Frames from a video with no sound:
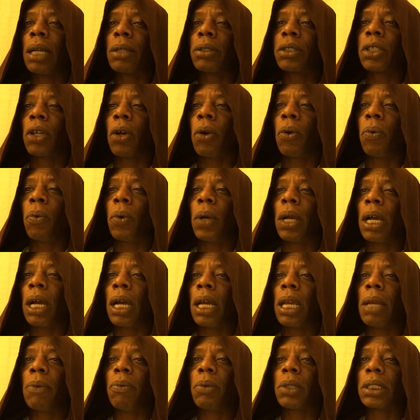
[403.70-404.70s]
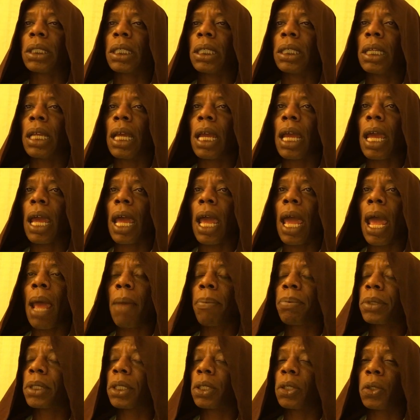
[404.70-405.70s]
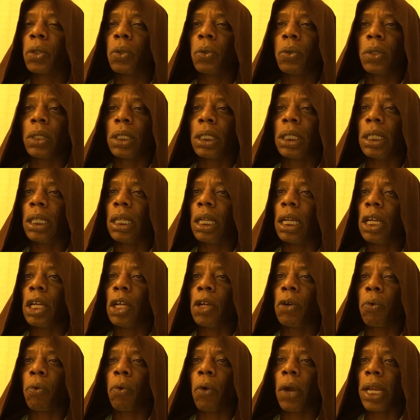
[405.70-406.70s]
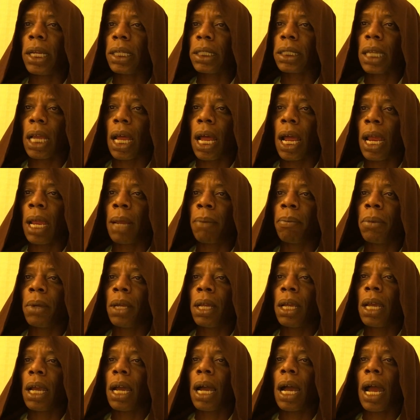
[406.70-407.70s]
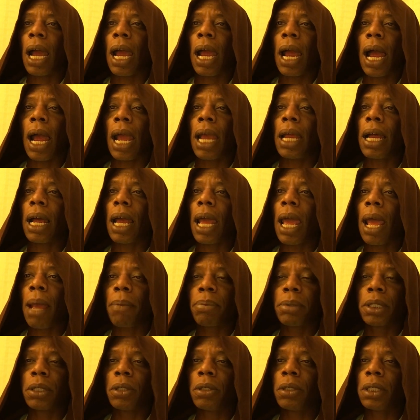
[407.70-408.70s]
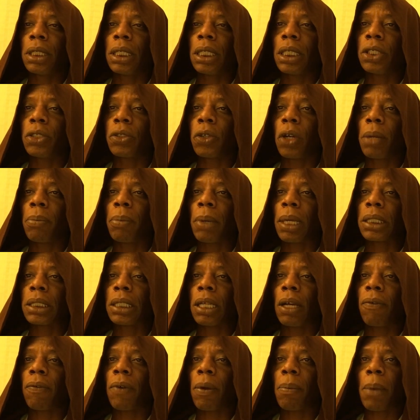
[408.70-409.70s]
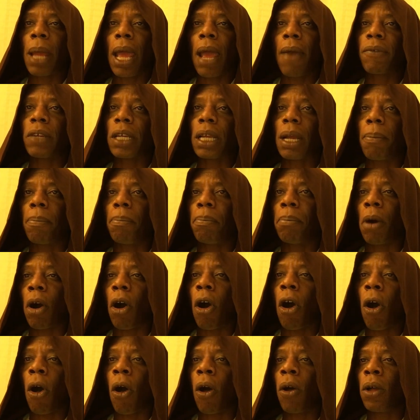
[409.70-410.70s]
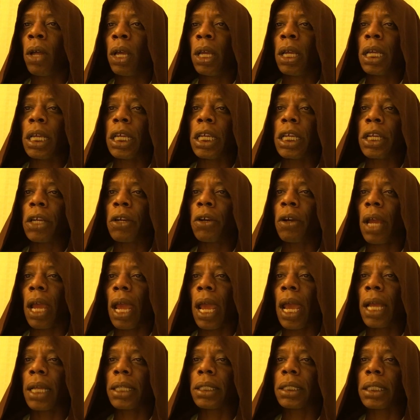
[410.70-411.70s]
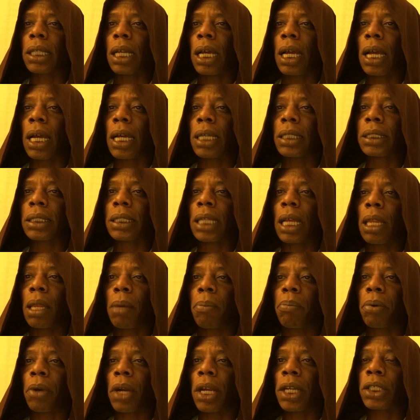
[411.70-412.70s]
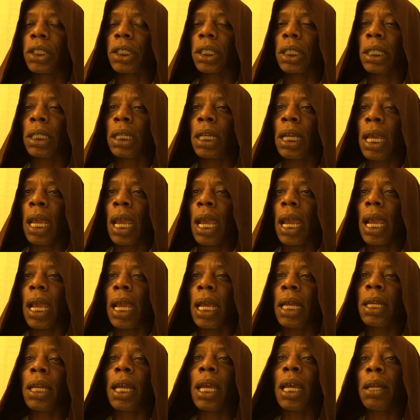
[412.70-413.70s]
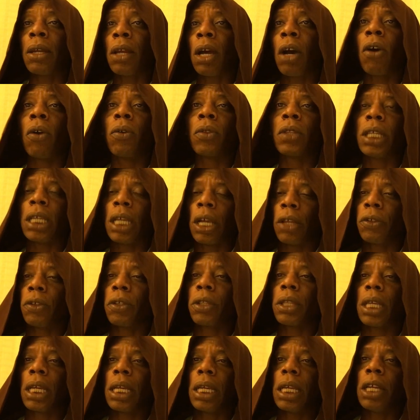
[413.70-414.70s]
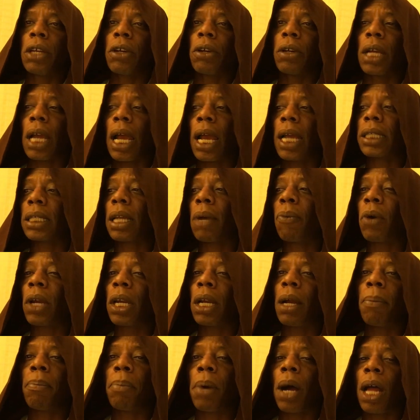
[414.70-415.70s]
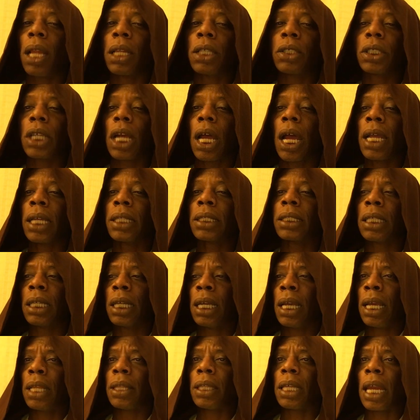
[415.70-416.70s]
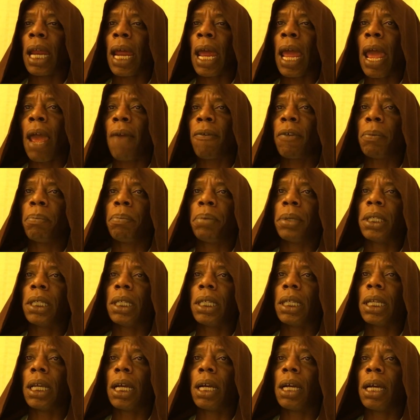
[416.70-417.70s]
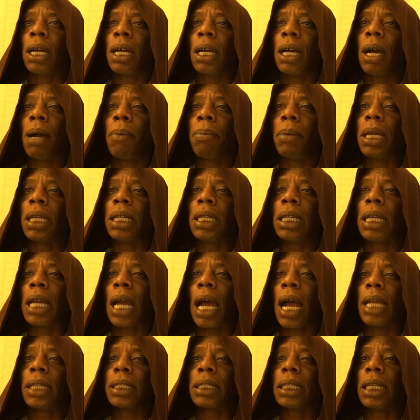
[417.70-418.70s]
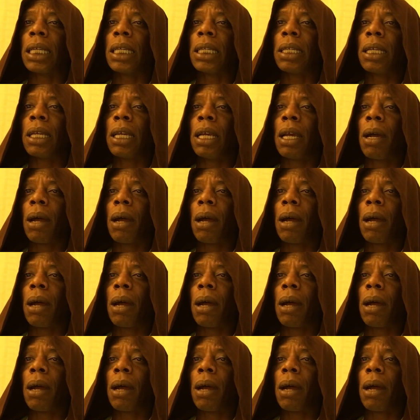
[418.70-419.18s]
So it was an absolutely great time. I absolutely enjoyed myself. I'm having a ball here at Celebration. And oh, the other thing here, guys, I want to apologize that I haven't put up any content